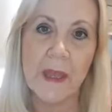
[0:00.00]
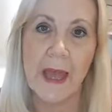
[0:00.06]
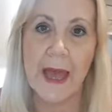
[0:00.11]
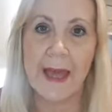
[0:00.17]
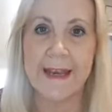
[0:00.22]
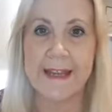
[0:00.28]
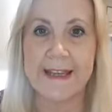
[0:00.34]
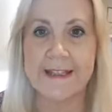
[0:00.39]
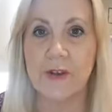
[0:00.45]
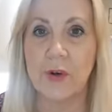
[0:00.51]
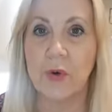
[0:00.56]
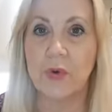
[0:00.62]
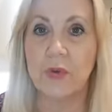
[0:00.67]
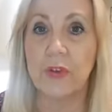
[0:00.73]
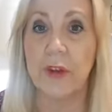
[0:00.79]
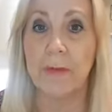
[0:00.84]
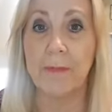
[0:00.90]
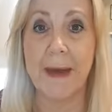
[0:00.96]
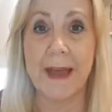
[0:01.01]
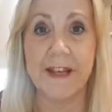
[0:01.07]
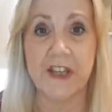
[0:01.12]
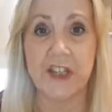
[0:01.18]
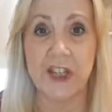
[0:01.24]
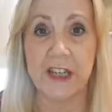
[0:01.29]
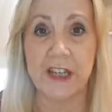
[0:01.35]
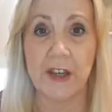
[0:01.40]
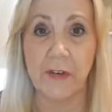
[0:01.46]
and it's called the
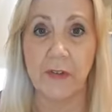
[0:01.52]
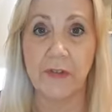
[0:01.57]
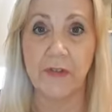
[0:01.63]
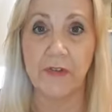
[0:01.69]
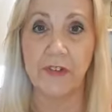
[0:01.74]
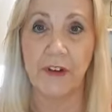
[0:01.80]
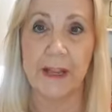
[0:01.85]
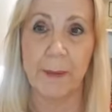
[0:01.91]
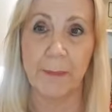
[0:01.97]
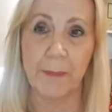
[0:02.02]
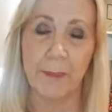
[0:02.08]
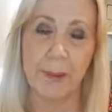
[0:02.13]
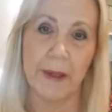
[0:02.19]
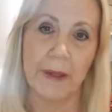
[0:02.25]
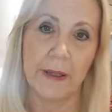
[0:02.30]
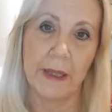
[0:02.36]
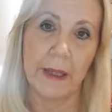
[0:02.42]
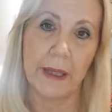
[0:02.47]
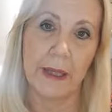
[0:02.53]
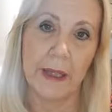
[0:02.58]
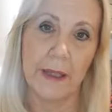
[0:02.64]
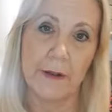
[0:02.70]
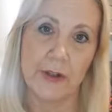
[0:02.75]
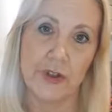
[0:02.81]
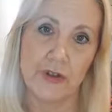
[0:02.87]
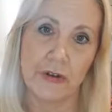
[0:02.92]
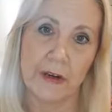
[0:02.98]
magic flip
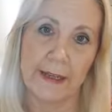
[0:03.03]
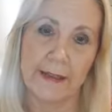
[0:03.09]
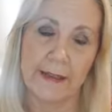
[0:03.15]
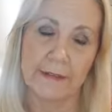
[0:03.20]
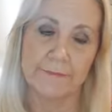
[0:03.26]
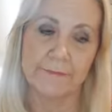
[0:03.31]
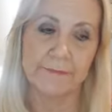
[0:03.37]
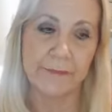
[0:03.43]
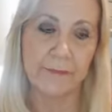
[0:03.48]
trick.